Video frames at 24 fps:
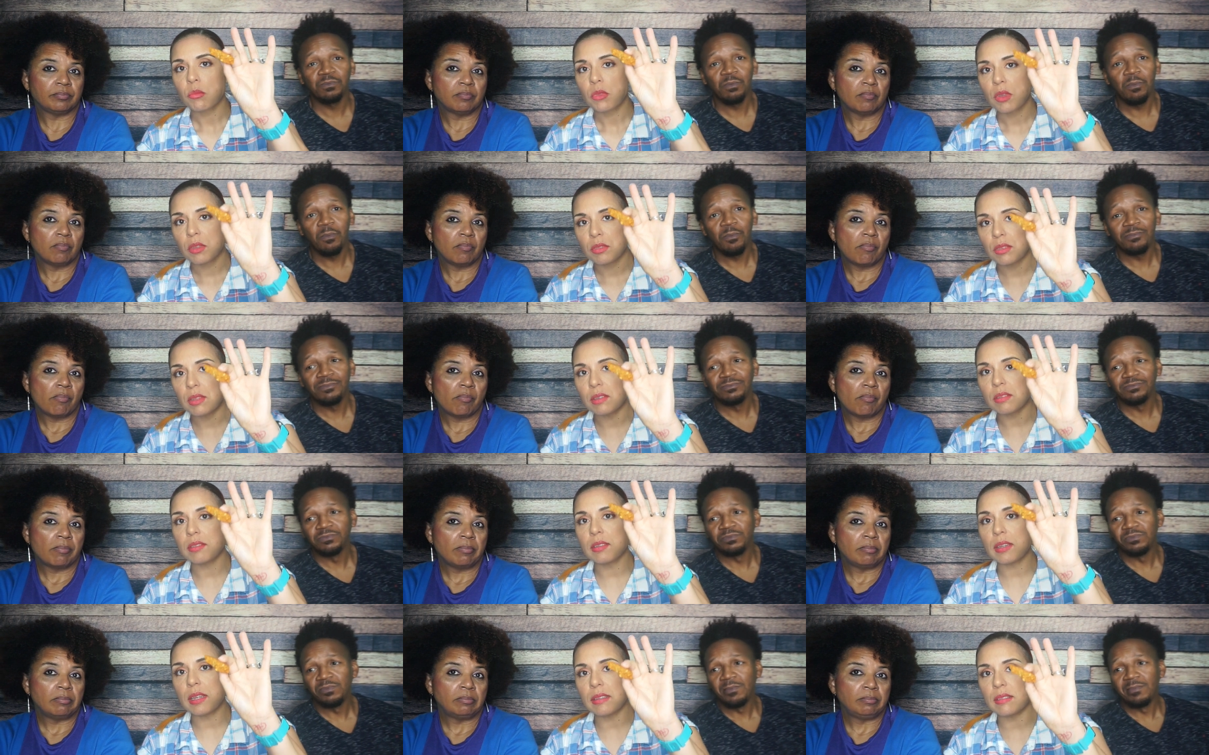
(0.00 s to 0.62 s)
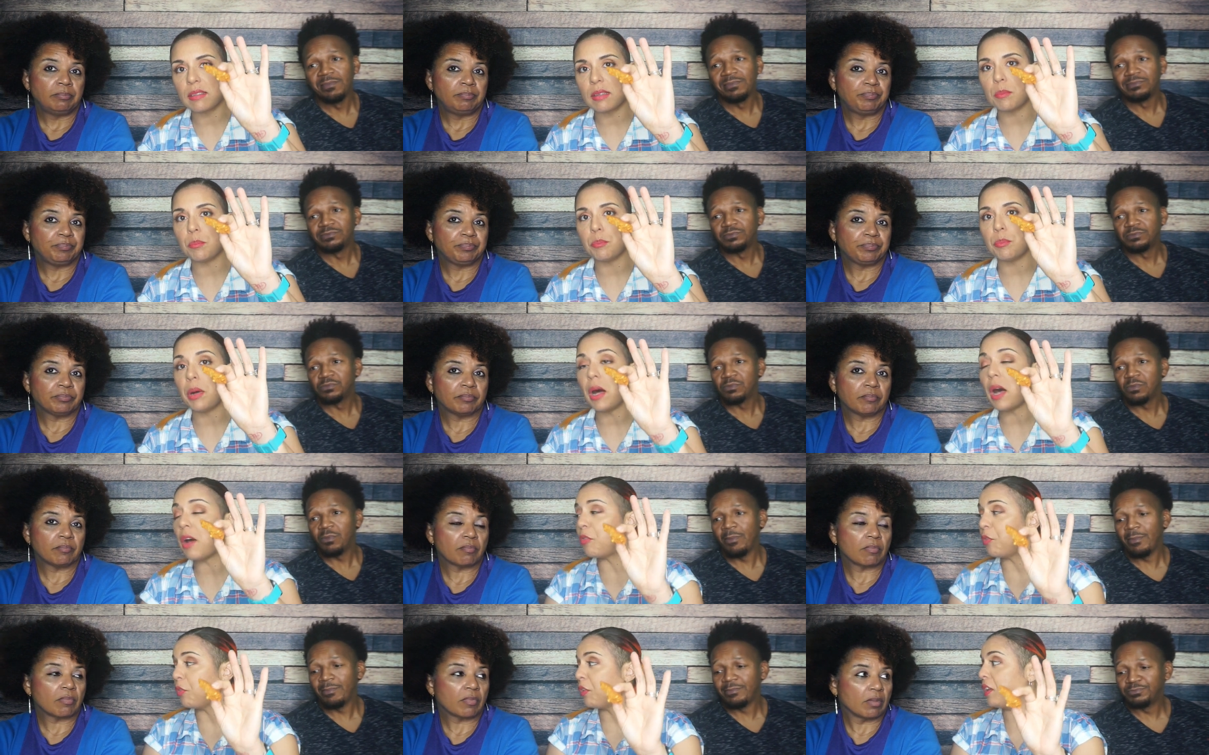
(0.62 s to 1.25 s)
Speaker 1: this isn't
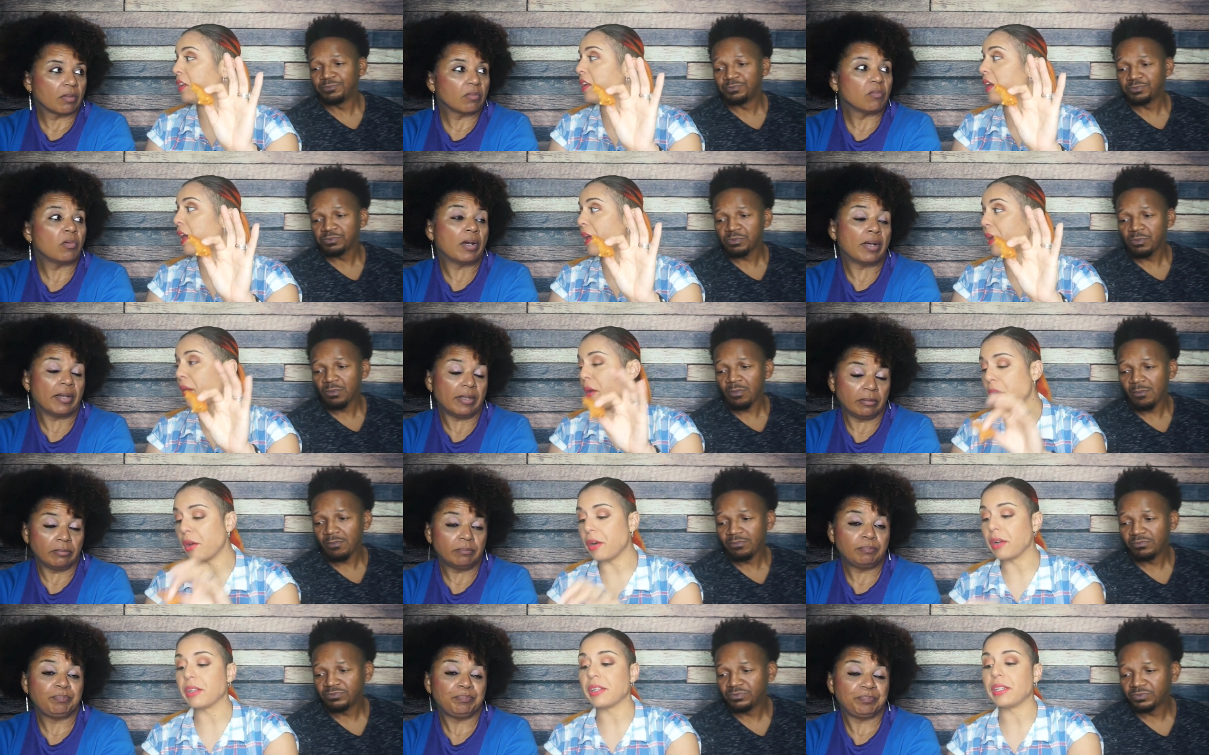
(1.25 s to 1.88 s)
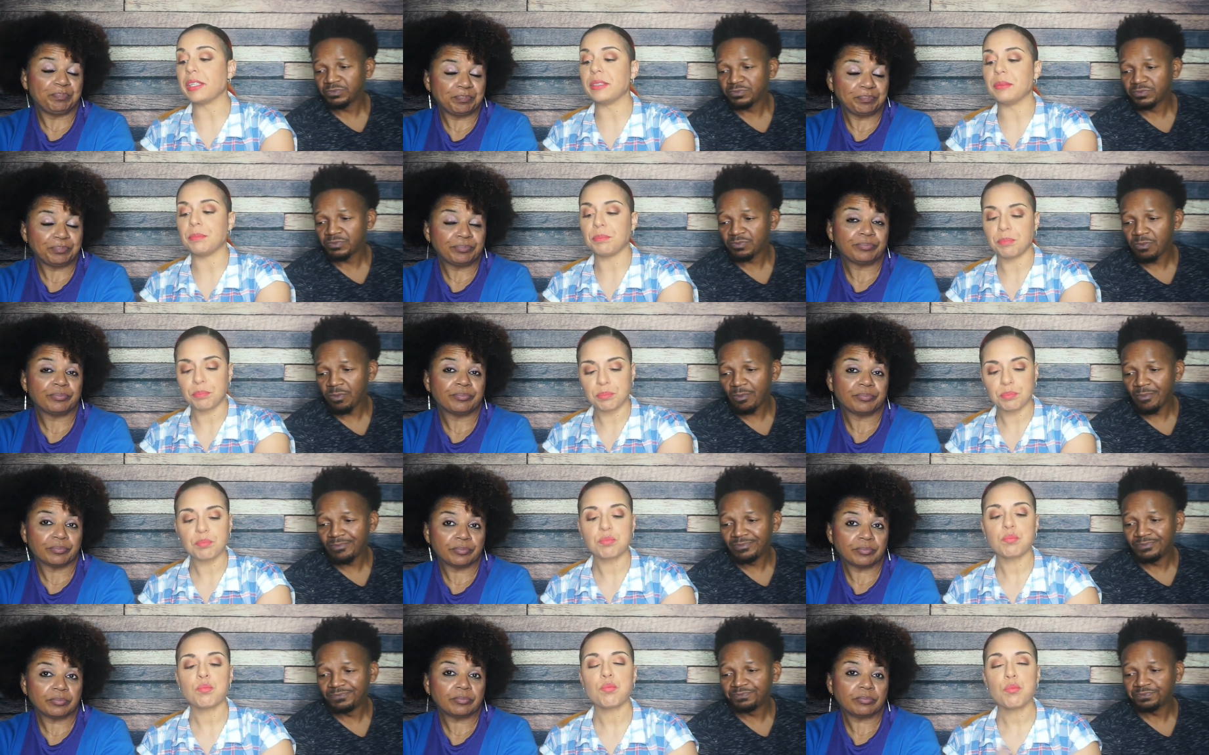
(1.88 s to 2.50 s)
puffy right. at all. Like
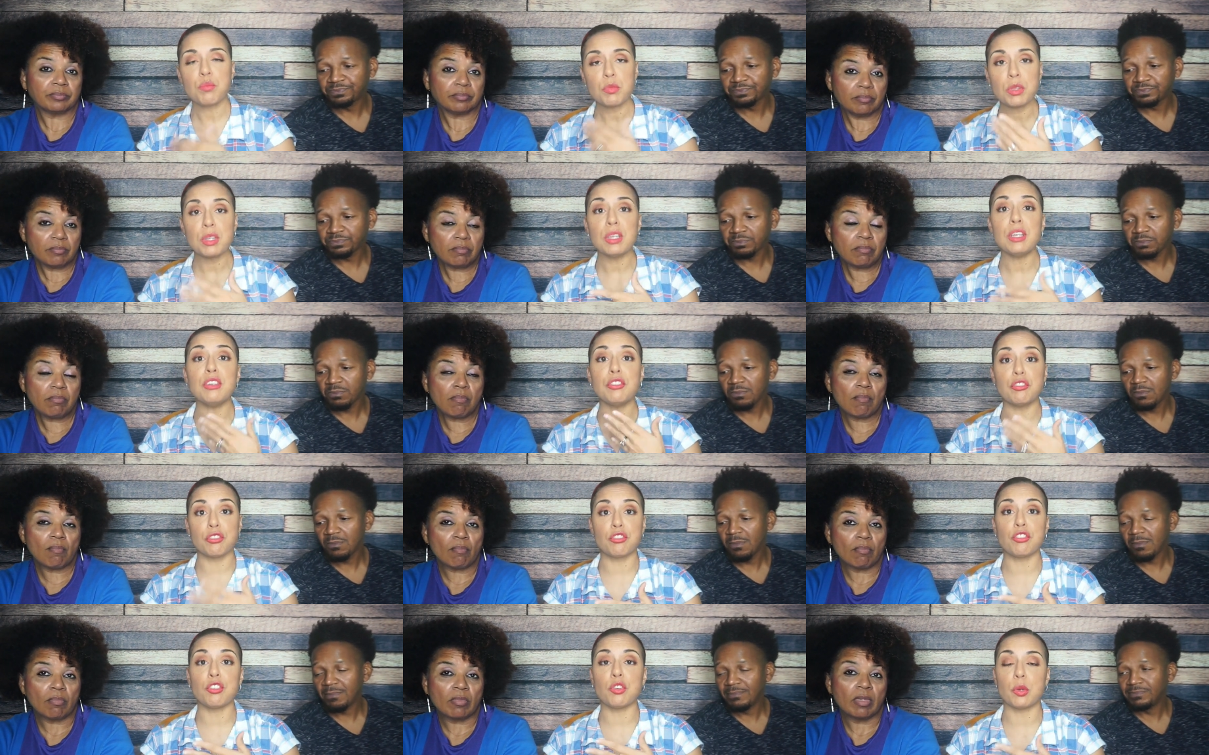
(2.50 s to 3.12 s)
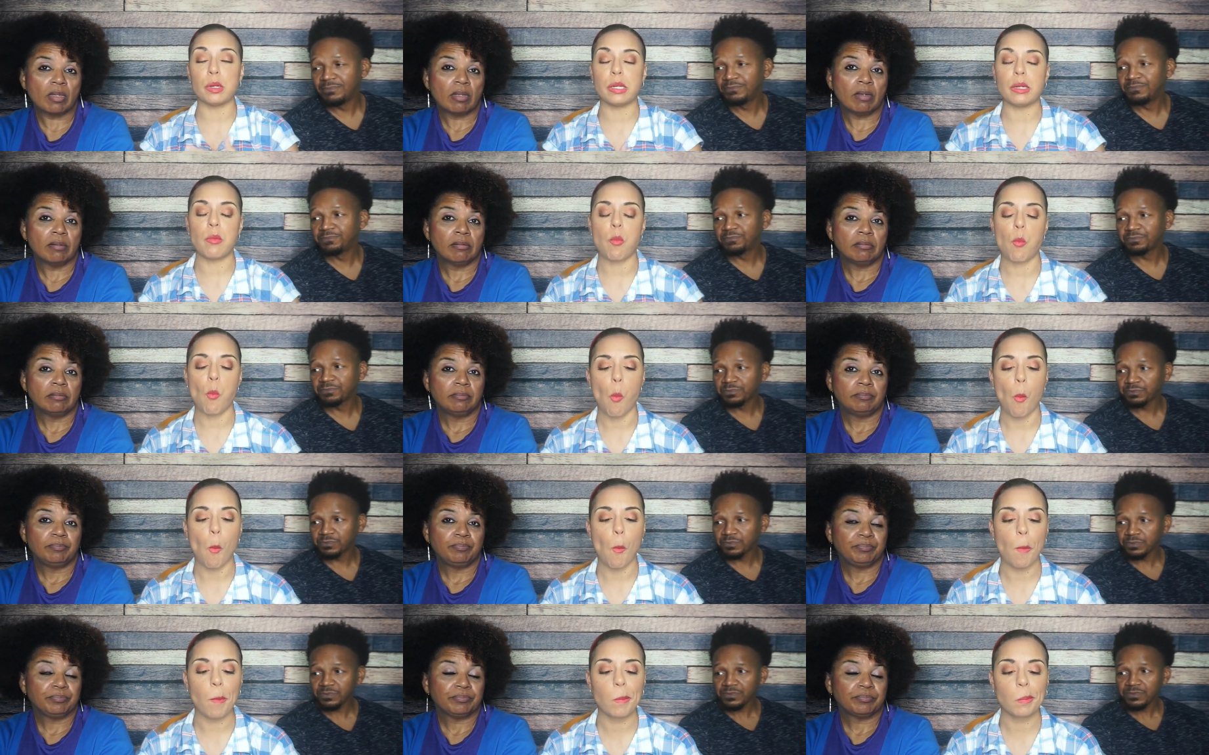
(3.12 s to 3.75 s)
it's chewy.
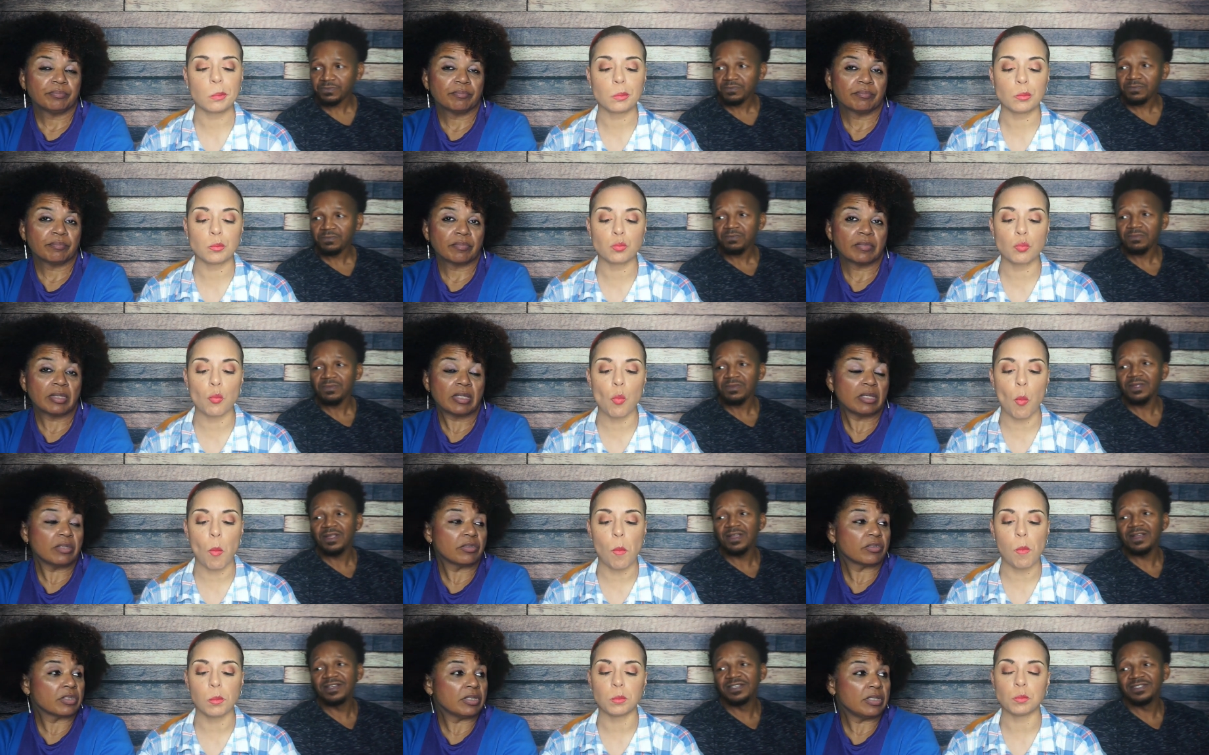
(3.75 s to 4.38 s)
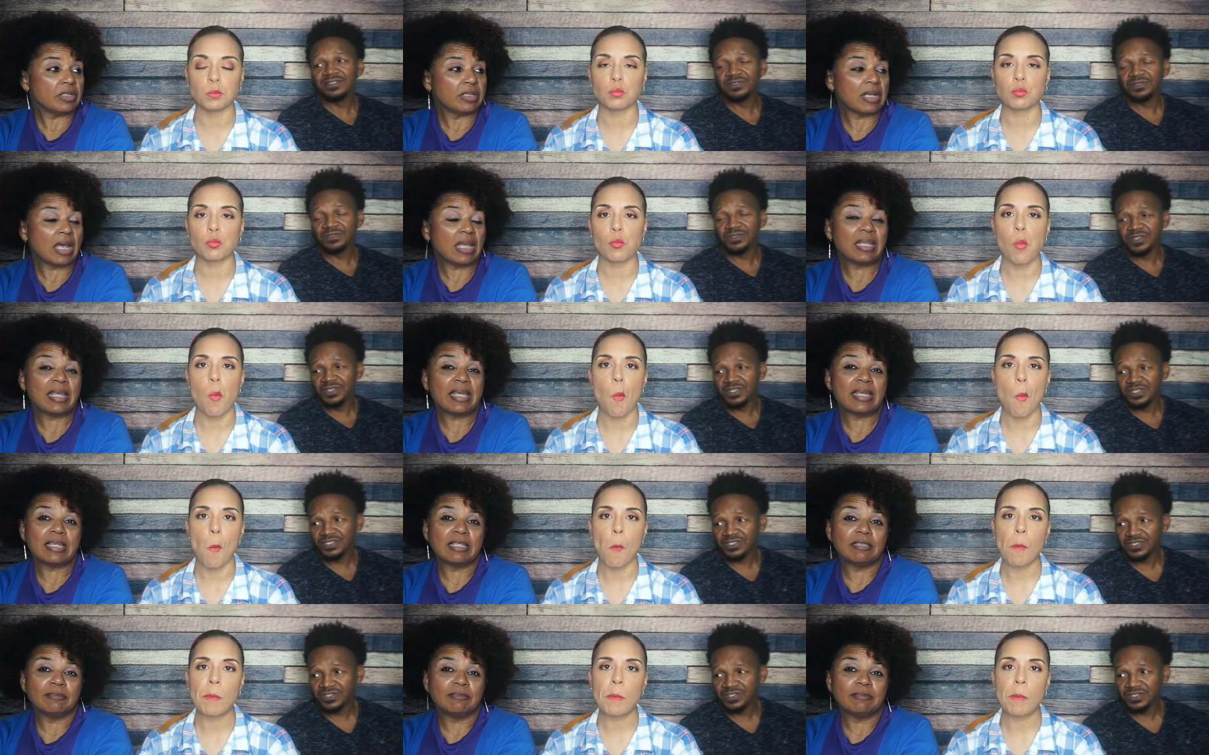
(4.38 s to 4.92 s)
Mm. That's good. I like